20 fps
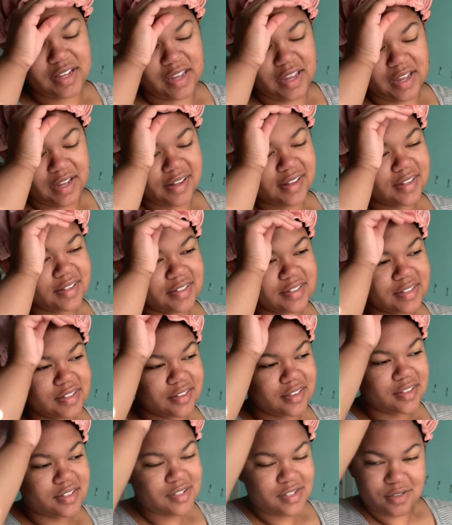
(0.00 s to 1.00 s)
and
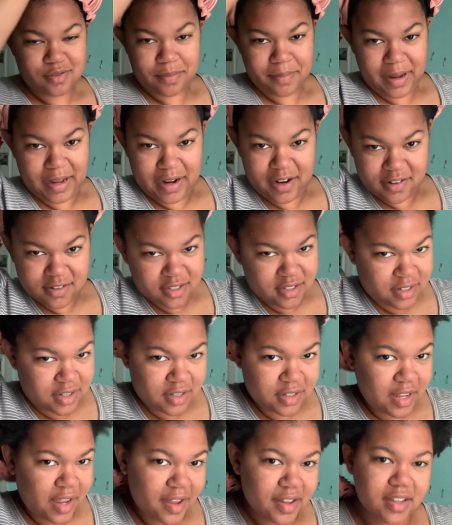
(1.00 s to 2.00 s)
this is what my hair is looking
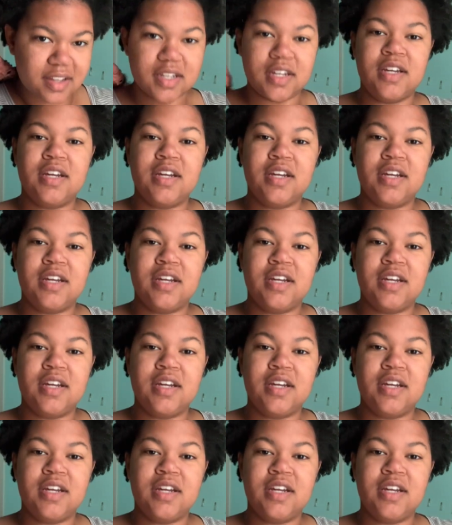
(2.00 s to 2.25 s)
like.